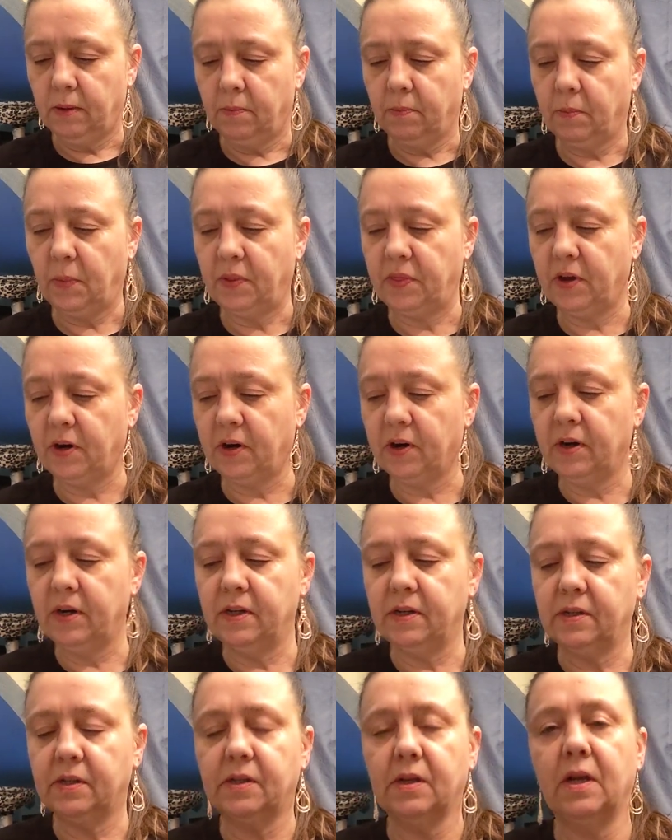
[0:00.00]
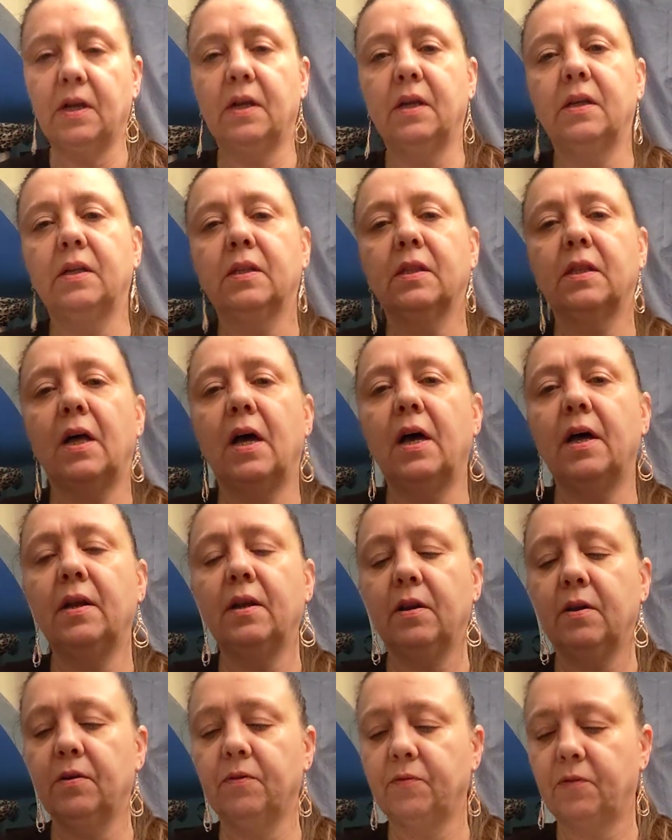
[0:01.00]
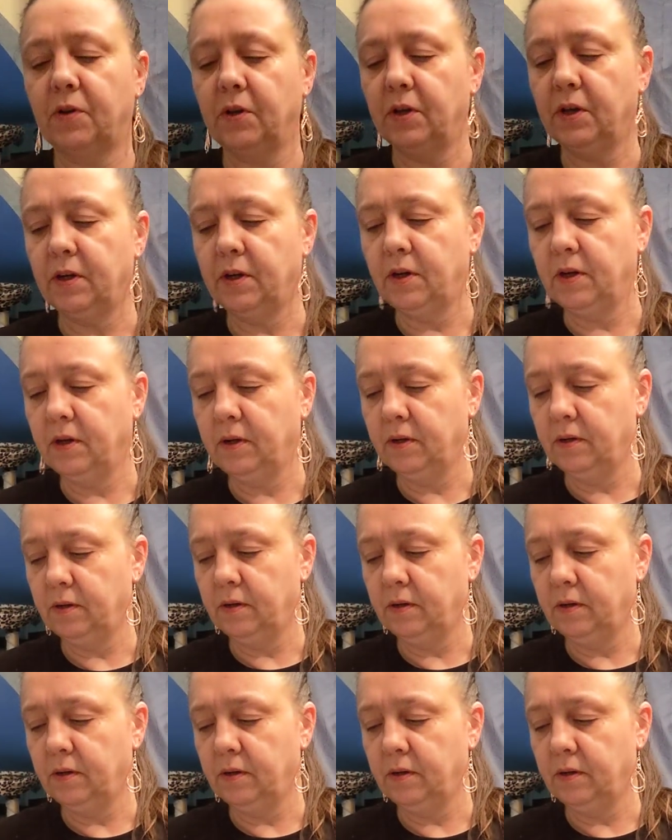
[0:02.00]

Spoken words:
But there is a lot of good